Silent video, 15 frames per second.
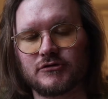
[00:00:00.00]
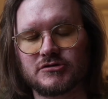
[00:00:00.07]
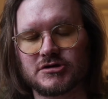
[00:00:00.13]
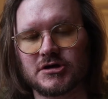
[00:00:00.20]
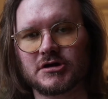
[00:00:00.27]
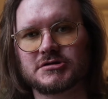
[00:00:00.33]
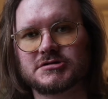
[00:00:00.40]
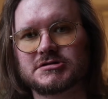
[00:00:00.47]

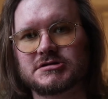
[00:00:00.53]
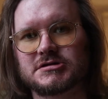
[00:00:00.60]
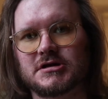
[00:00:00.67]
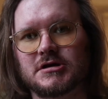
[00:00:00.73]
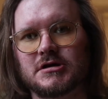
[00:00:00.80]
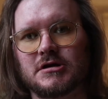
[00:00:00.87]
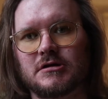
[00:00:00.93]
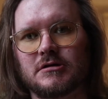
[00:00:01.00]
just
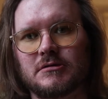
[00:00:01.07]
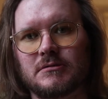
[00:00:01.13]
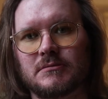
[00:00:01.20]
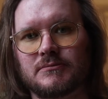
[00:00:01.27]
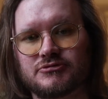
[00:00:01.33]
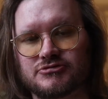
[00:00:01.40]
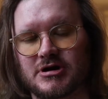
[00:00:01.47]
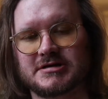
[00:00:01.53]

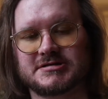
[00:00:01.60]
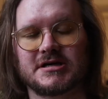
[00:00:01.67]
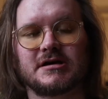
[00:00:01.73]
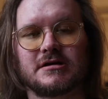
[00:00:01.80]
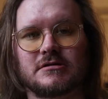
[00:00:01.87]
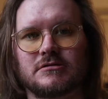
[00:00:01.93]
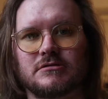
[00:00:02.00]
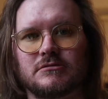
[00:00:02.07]
press it
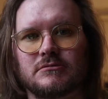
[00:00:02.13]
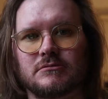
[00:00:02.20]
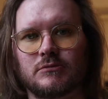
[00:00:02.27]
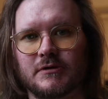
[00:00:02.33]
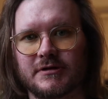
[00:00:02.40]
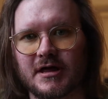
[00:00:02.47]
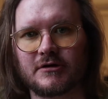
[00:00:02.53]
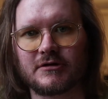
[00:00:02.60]

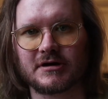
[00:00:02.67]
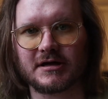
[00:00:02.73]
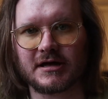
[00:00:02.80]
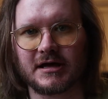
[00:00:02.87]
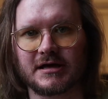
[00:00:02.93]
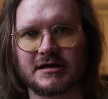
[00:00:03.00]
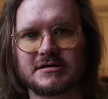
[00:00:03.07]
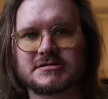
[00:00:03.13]
without any
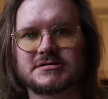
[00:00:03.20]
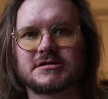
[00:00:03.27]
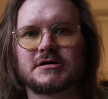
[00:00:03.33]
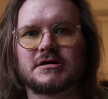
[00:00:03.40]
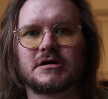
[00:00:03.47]
heat,